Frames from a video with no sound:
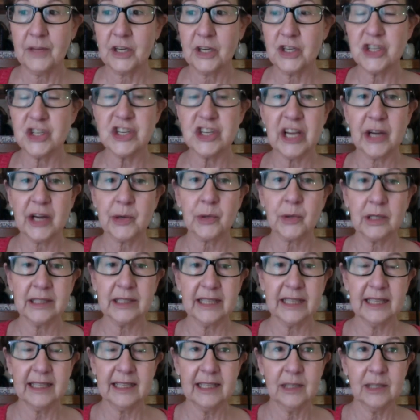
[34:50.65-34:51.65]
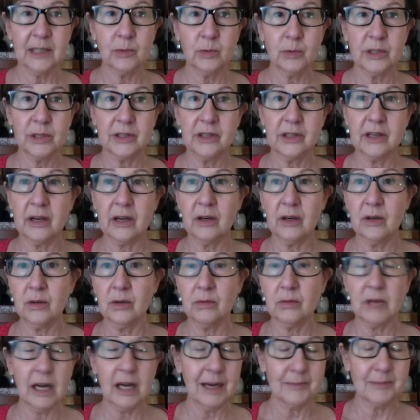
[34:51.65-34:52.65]
Generally, it would
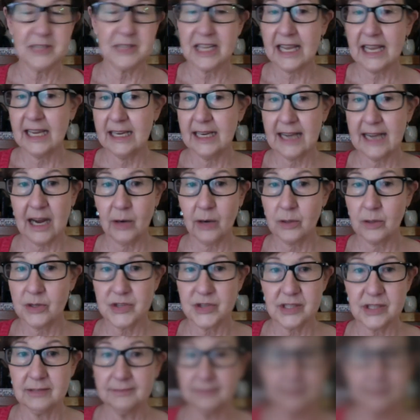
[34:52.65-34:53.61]
go up to 8 hours.